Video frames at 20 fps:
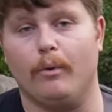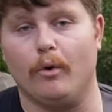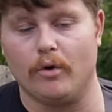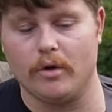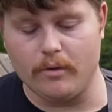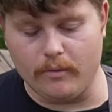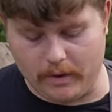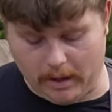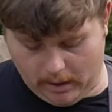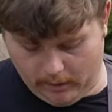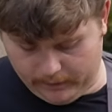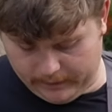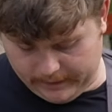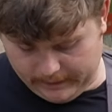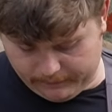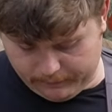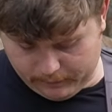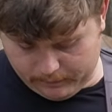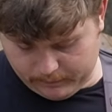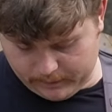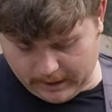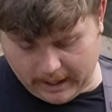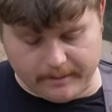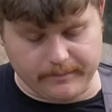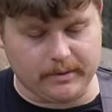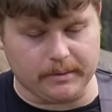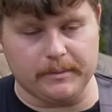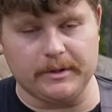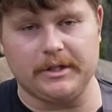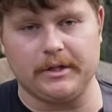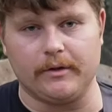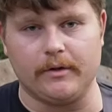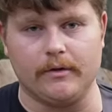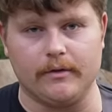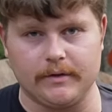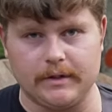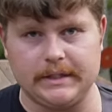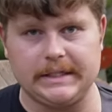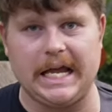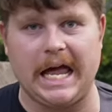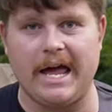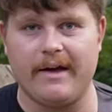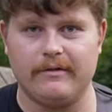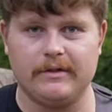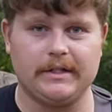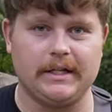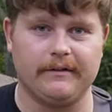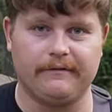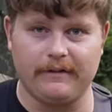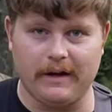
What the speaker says: bore you with all the different types of materials they have. It's like